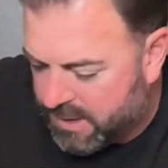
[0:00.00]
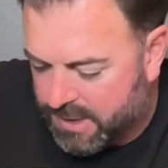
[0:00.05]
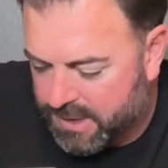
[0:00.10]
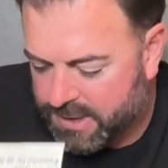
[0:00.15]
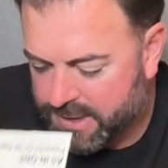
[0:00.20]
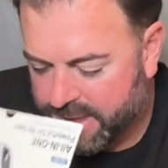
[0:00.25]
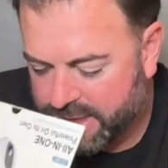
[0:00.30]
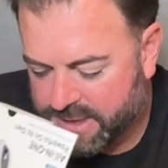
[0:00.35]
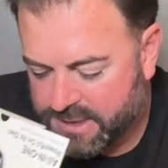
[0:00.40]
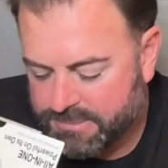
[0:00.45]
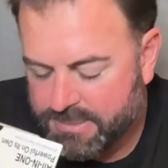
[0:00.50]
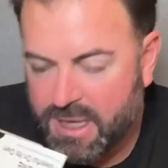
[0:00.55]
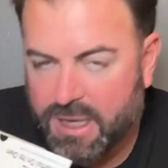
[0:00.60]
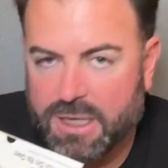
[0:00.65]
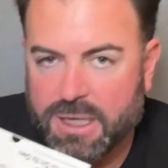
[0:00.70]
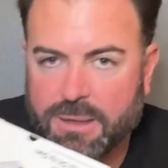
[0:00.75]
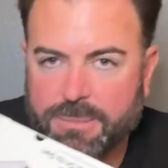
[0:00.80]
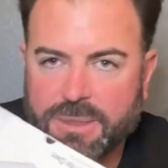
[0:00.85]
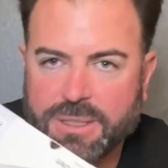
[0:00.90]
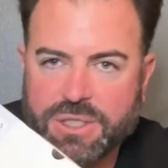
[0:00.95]
And that's
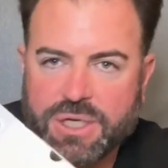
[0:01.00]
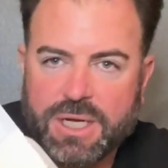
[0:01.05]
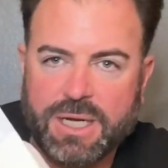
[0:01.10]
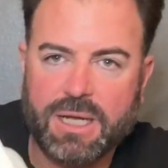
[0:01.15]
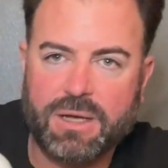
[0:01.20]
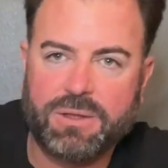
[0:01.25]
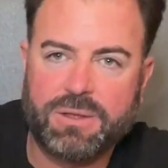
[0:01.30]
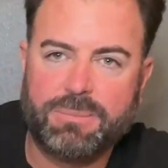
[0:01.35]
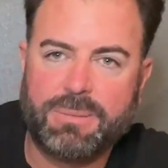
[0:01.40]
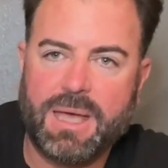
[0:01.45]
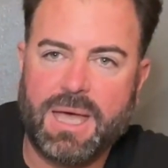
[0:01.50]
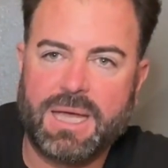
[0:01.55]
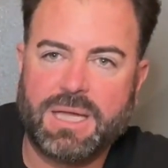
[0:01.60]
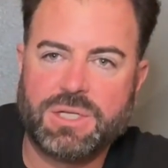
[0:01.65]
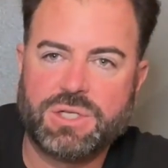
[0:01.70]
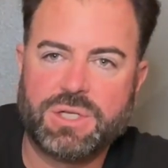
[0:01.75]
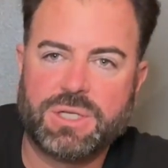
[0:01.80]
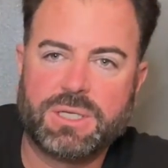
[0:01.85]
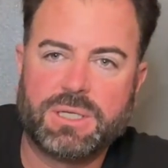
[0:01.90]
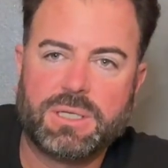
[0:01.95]
about it, but check out the
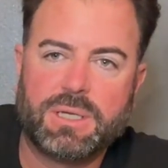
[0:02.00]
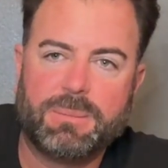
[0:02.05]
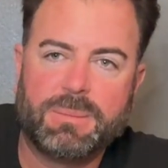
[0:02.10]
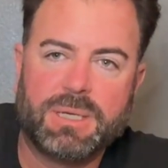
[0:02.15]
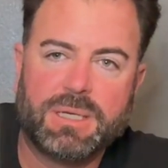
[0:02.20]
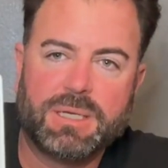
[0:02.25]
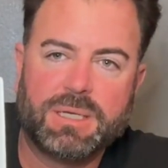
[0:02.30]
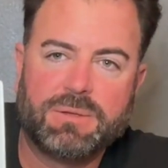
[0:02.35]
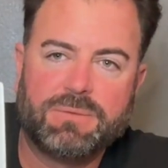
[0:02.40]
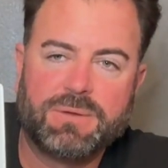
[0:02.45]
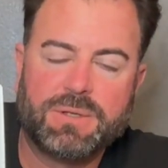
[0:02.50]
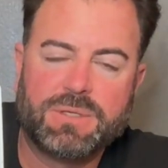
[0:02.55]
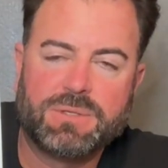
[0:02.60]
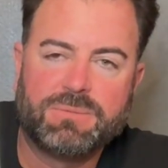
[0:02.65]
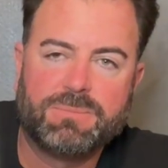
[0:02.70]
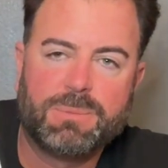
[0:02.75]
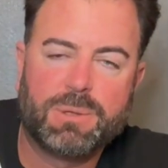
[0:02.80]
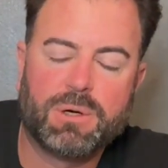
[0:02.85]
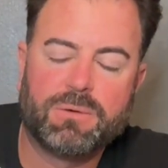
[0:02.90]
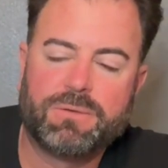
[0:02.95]
packaging. I mean, it fits
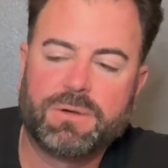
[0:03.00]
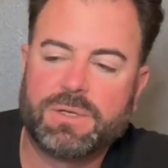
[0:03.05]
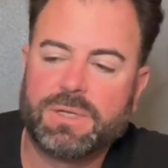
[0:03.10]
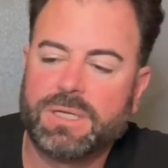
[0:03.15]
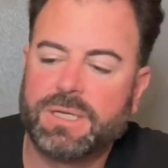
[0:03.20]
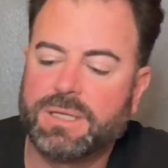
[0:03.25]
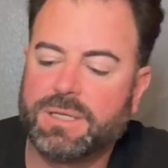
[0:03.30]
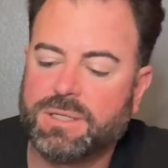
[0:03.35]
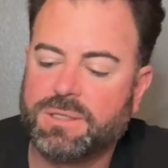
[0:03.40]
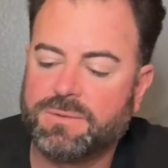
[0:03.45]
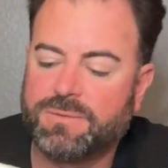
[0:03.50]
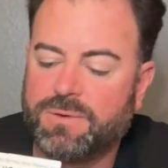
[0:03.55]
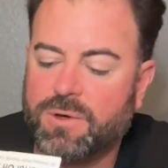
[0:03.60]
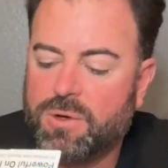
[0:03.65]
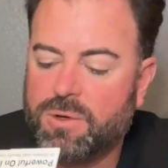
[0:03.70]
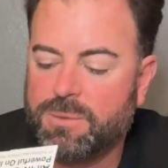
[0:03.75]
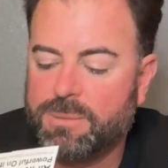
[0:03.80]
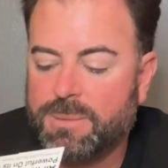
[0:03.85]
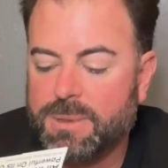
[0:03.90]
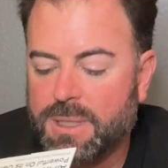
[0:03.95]
perfectly in this
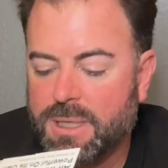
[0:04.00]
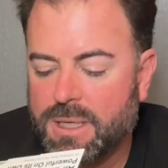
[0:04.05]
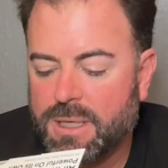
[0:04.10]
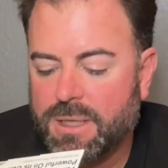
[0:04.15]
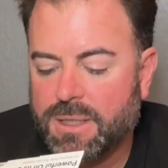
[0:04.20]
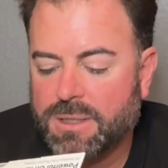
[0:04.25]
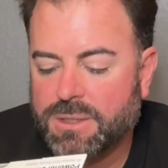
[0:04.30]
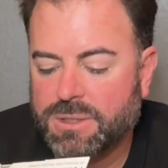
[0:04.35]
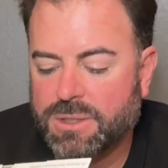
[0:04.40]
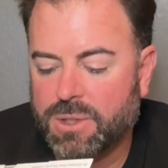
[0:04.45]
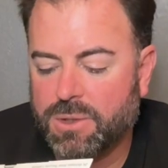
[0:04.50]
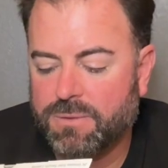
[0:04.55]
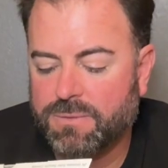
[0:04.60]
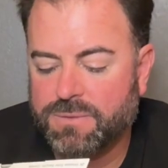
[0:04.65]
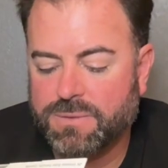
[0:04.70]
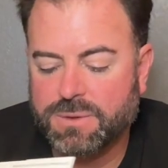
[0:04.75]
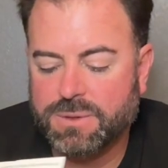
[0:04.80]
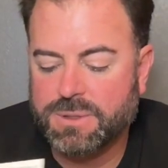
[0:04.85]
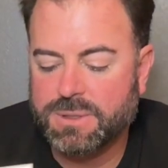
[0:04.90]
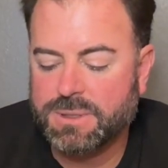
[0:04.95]
foam. So if
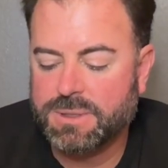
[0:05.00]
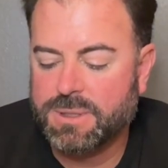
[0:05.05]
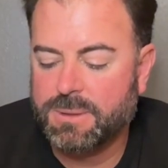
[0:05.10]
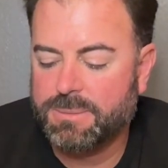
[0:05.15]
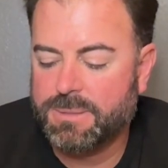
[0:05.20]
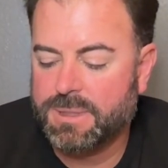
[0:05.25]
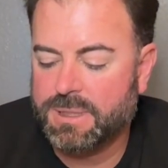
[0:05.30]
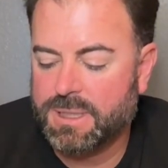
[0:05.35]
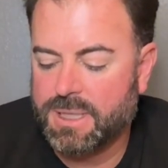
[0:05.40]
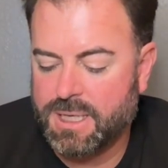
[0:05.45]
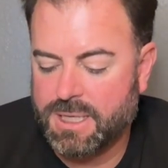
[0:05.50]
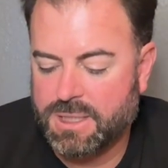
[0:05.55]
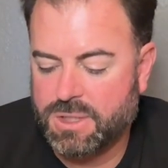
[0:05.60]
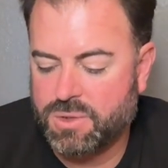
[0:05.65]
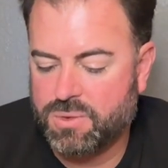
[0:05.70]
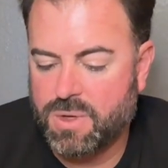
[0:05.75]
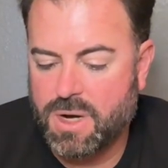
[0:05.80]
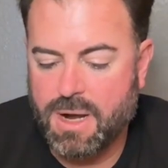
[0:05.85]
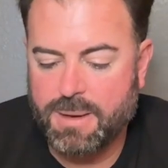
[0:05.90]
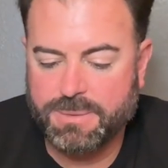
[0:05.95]
something got
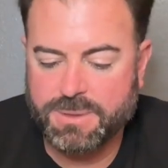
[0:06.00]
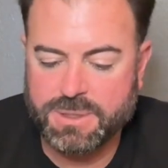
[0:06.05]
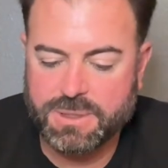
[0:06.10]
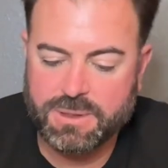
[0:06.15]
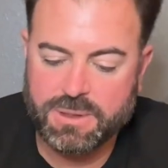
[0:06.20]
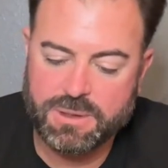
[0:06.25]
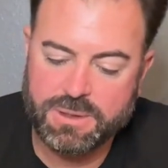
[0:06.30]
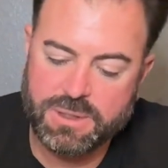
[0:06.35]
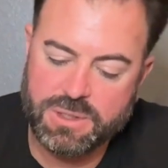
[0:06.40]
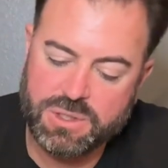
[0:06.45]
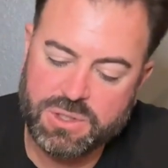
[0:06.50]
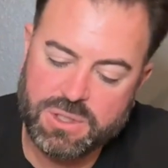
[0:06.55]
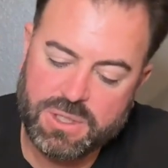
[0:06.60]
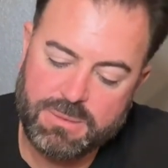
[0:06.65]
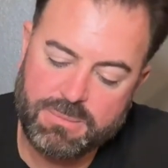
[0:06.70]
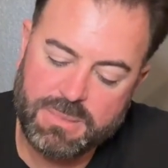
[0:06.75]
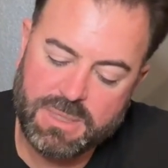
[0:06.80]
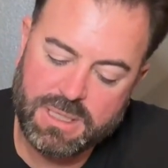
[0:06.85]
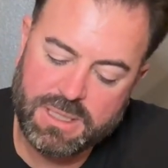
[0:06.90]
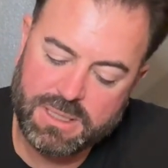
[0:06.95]
dropped on the
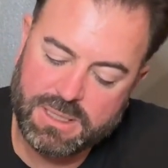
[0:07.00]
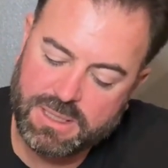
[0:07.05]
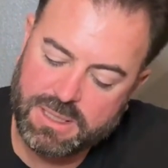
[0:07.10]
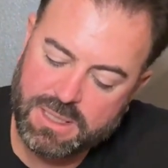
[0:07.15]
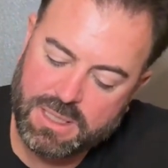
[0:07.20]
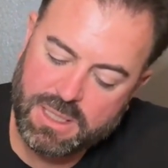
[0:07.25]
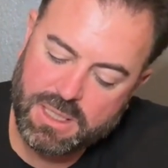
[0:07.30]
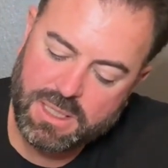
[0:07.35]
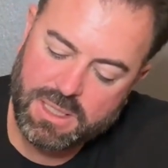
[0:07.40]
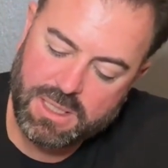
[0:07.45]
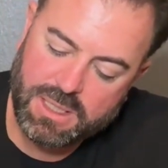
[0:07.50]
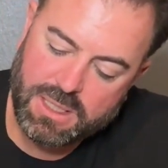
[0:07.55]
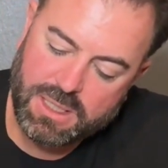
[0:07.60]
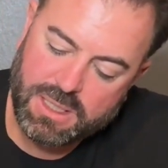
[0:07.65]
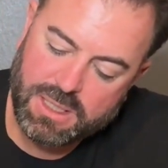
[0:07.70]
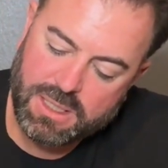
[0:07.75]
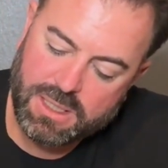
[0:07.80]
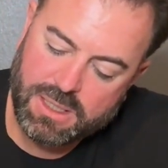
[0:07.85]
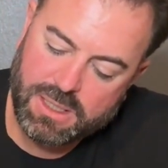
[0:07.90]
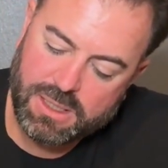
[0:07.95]
shipment,
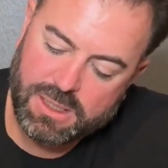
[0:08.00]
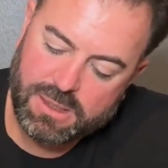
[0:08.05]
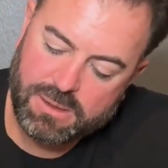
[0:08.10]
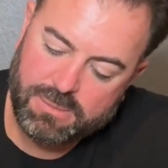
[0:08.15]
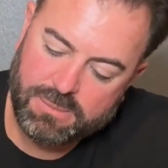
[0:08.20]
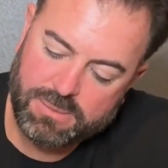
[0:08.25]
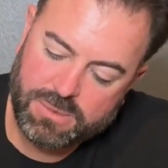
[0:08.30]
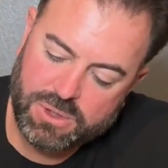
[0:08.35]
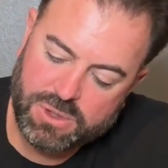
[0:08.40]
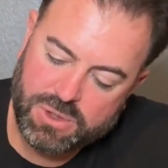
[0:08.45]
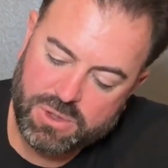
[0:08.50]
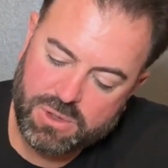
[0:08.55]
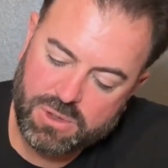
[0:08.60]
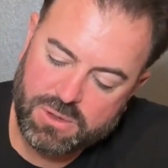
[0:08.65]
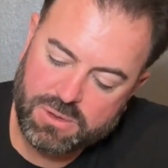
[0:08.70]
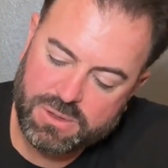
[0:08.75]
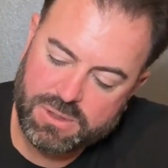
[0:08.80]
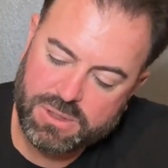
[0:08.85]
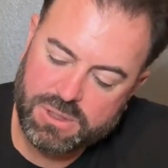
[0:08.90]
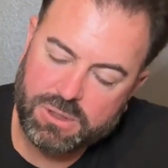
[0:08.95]
I'm sure
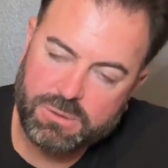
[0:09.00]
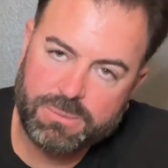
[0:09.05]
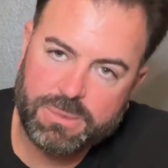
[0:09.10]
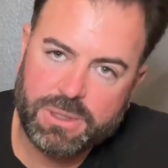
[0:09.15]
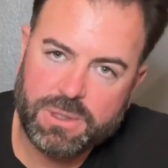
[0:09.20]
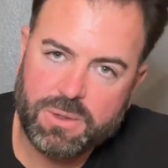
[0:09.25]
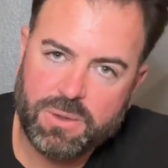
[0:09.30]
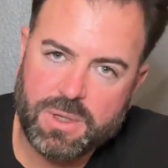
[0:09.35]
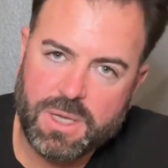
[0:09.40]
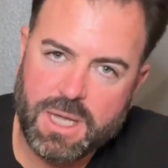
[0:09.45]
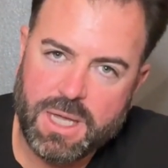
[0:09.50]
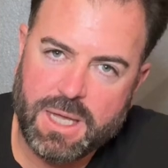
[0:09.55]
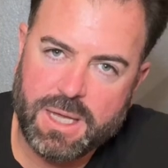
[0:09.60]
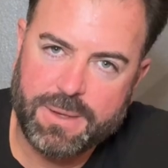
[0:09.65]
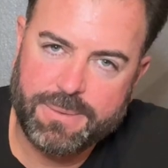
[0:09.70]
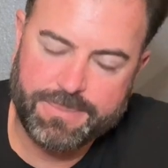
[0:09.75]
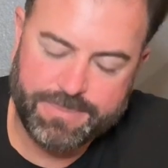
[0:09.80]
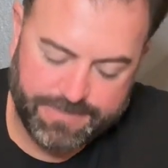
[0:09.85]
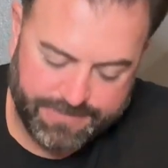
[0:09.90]
it'd still be okay.